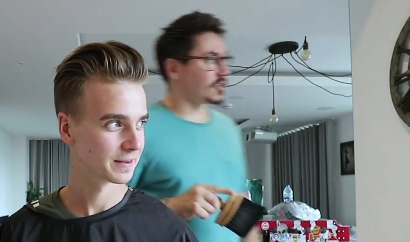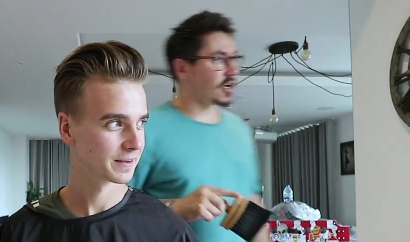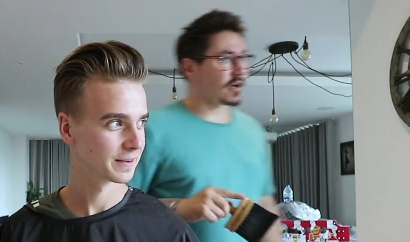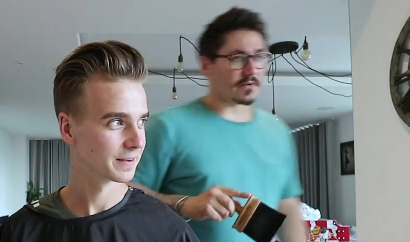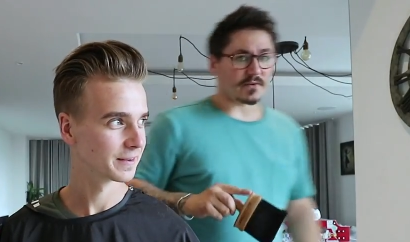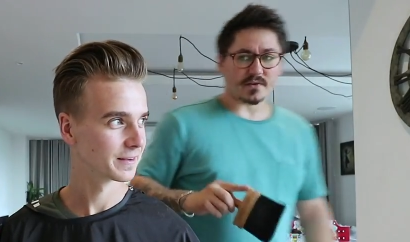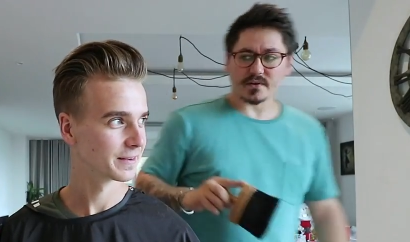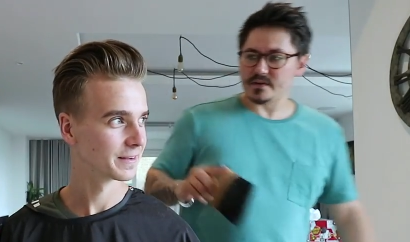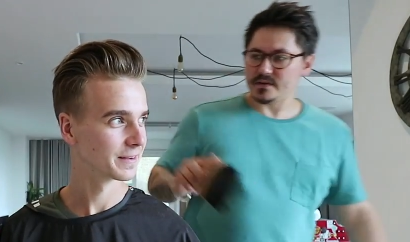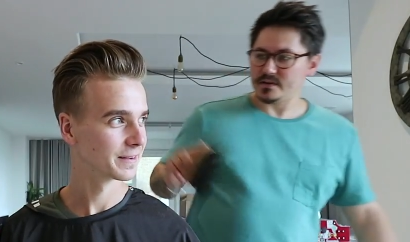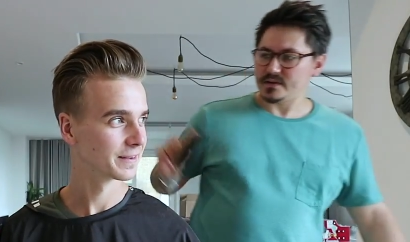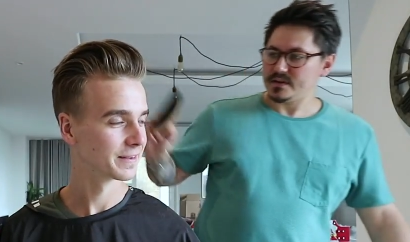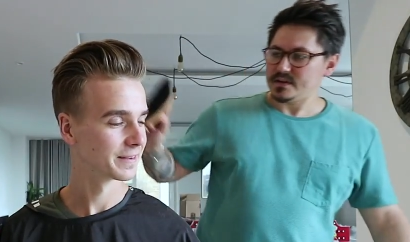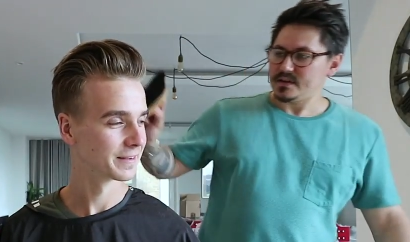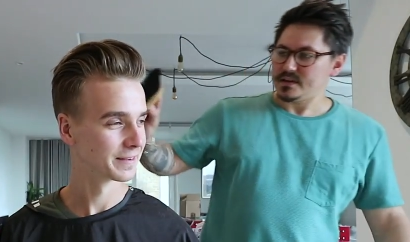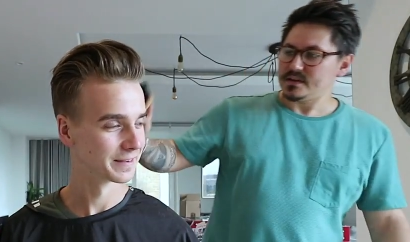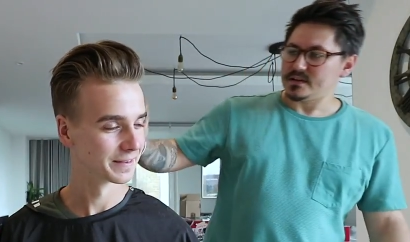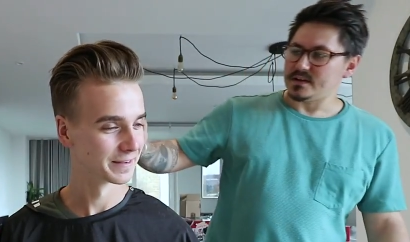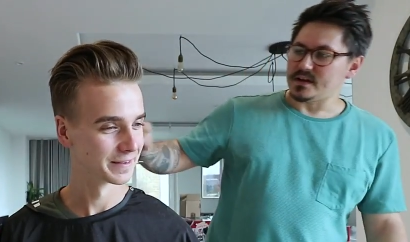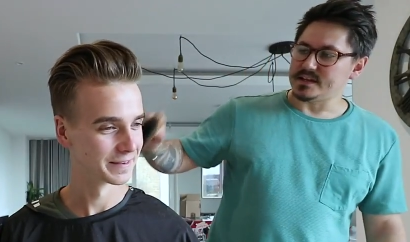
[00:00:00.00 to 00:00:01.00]
Speaker 1: a joke.
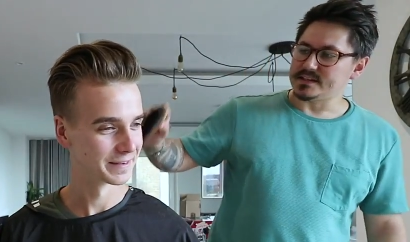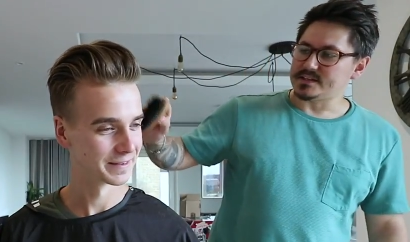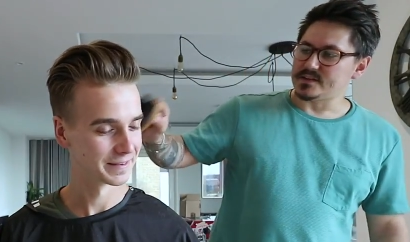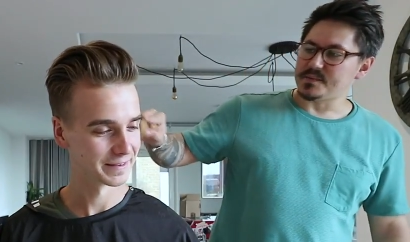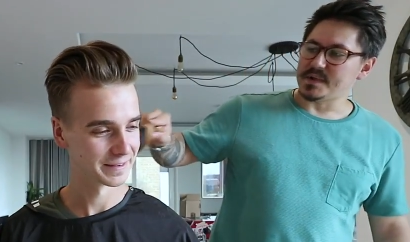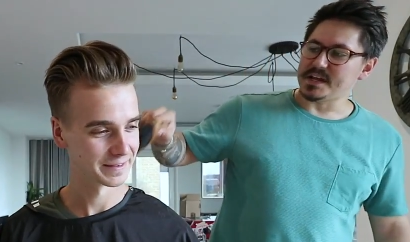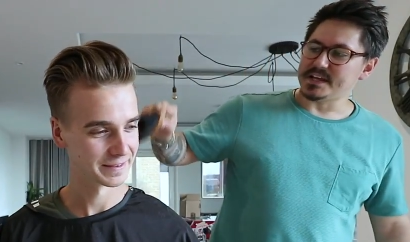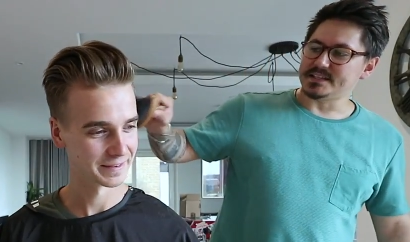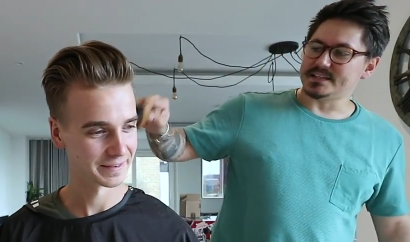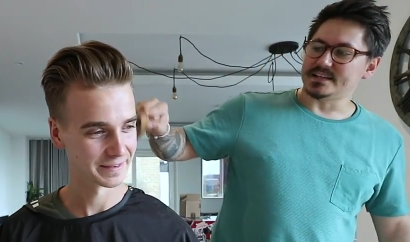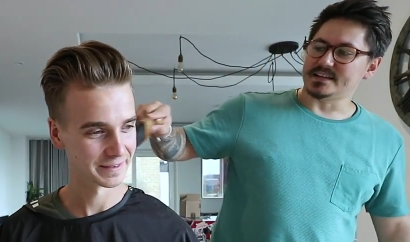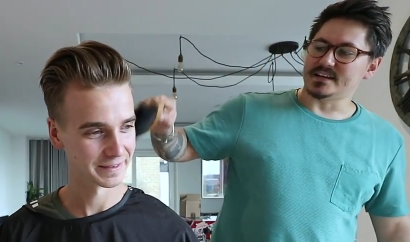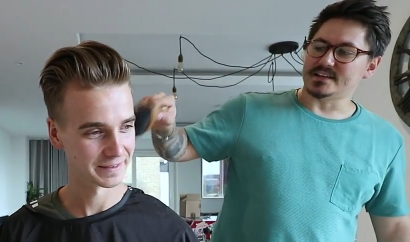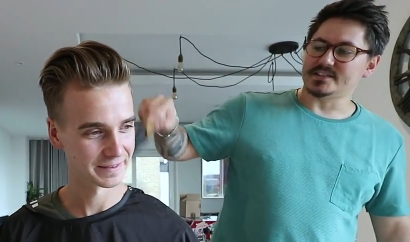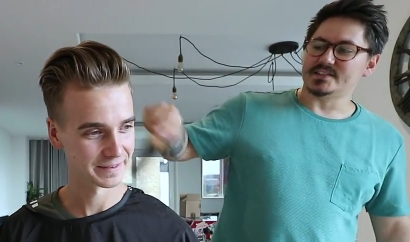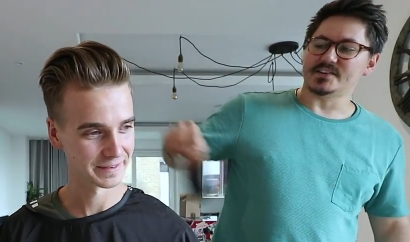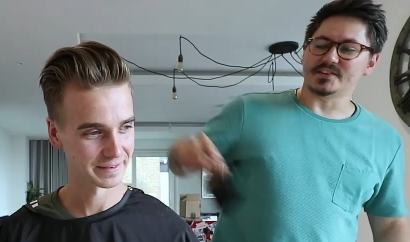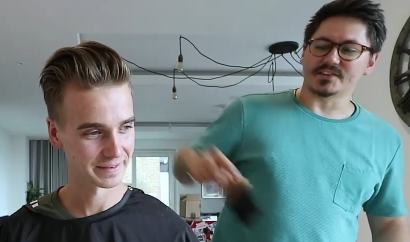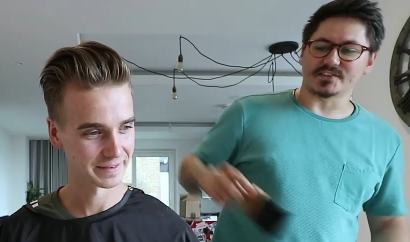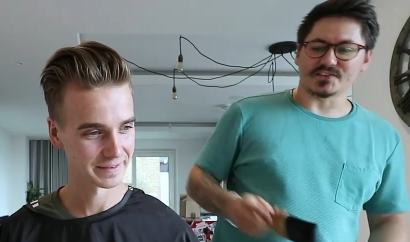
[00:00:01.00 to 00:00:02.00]
Like so basically
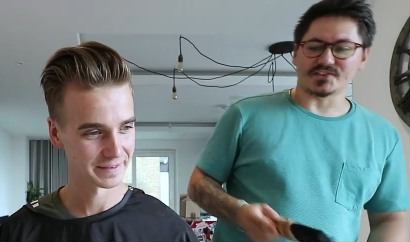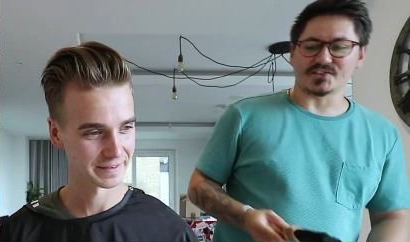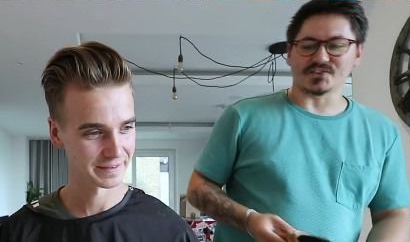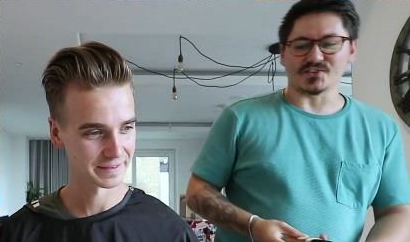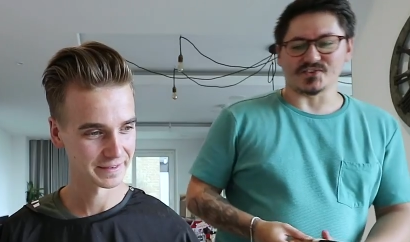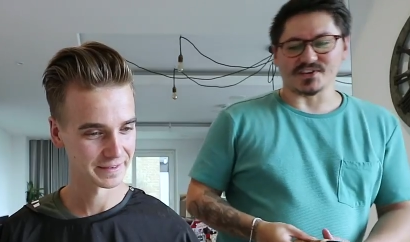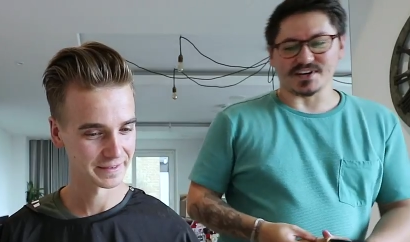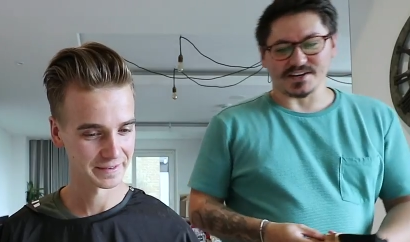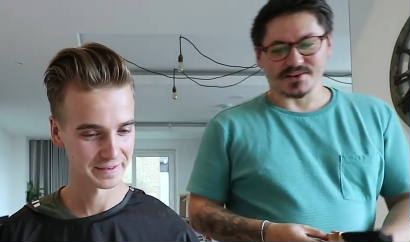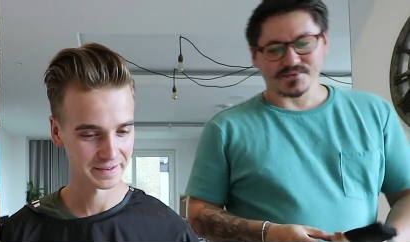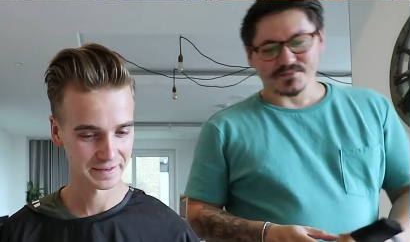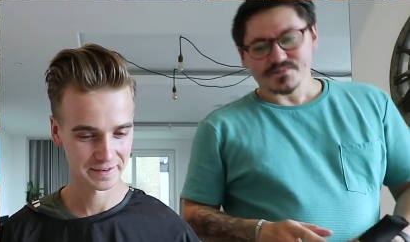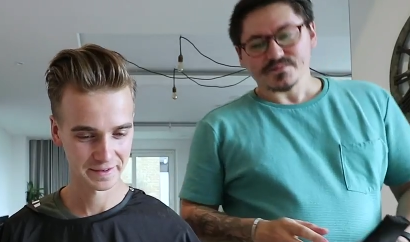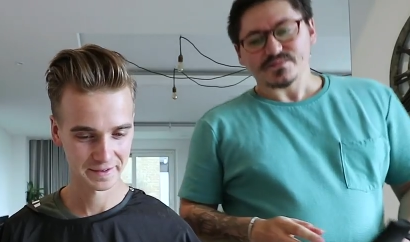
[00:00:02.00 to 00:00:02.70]
I'll tell you the story.